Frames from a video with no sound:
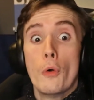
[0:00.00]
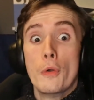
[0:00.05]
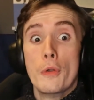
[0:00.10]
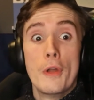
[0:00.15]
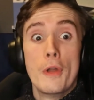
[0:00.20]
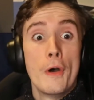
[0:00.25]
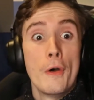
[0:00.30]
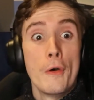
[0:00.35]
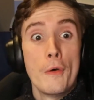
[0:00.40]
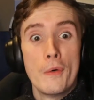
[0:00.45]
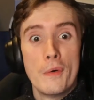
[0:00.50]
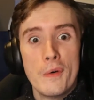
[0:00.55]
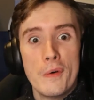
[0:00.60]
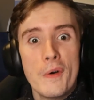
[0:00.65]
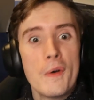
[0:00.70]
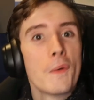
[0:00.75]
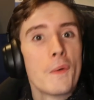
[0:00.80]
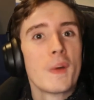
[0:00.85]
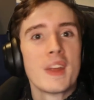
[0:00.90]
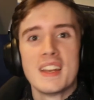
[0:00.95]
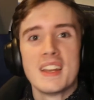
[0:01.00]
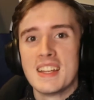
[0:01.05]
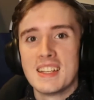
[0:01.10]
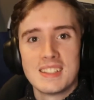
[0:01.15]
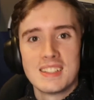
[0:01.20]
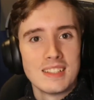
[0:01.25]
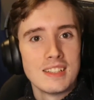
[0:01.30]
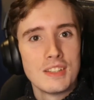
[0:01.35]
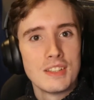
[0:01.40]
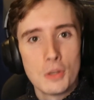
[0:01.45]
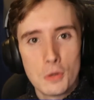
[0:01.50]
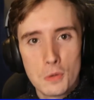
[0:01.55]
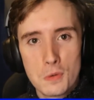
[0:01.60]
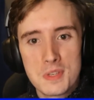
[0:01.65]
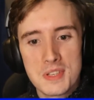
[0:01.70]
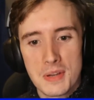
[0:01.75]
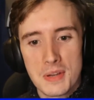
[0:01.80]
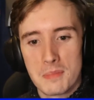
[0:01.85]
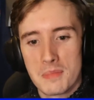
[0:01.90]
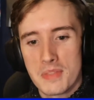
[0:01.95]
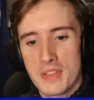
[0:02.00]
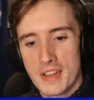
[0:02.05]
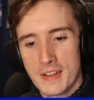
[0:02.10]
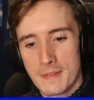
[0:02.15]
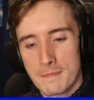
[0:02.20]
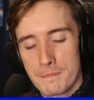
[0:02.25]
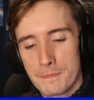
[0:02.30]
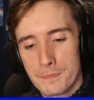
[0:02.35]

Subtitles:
no, we need to do something.